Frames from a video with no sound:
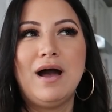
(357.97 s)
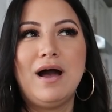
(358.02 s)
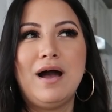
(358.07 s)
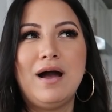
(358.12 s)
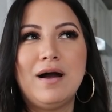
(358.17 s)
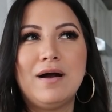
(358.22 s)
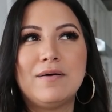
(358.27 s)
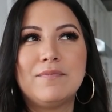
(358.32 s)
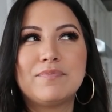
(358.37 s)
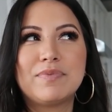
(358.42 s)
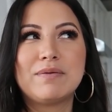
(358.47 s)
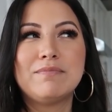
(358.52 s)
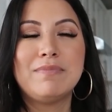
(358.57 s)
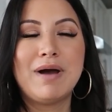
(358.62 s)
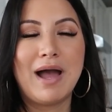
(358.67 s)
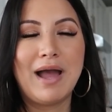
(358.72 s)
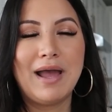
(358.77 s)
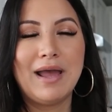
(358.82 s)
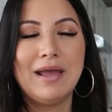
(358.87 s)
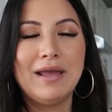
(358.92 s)
Um,
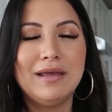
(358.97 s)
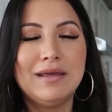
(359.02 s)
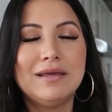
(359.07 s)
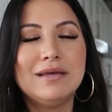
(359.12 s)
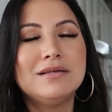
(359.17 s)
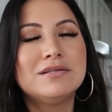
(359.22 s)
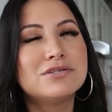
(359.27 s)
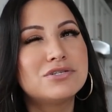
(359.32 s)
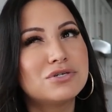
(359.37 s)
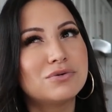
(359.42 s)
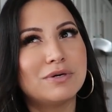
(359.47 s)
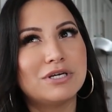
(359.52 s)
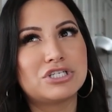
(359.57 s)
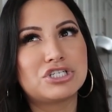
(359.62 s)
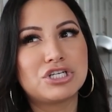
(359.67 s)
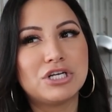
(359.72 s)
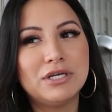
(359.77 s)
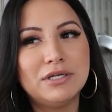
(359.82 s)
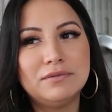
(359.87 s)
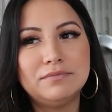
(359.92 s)
my
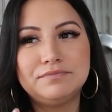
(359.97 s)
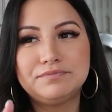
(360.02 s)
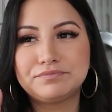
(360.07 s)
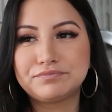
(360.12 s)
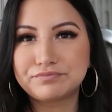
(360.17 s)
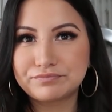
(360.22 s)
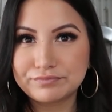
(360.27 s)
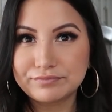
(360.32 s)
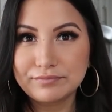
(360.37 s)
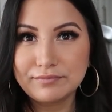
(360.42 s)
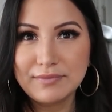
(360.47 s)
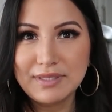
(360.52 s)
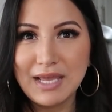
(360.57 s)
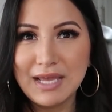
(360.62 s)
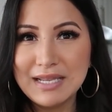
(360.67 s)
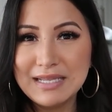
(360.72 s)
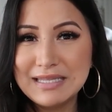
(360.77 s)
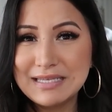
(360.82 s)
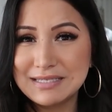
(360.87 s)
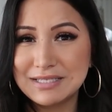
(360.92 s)
intuition,
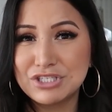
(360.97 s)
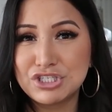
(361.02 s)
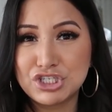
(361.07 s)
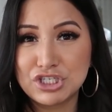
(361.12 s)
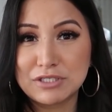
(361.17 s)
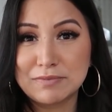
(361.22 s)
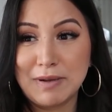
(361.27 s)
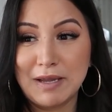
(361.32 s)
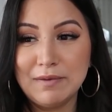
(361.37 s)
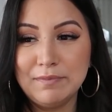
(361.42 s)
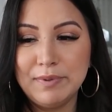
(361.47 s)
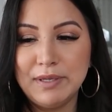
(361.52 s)
this is just my